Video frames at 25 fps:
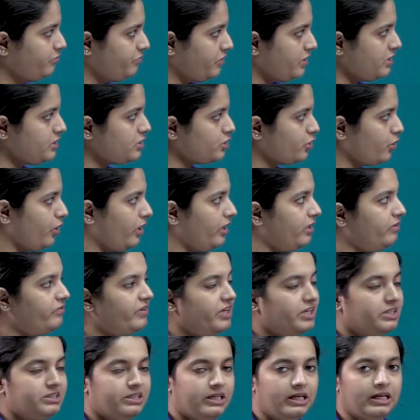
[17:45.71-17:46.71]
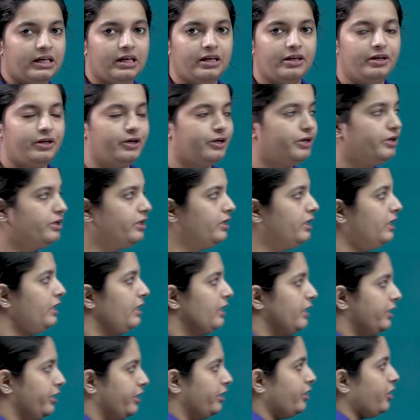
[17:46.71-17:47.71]
First coil we are taking here.
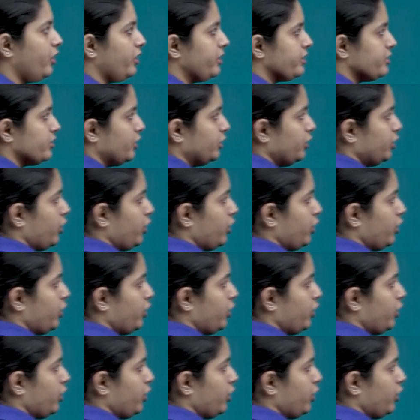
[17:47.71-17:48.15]
Here also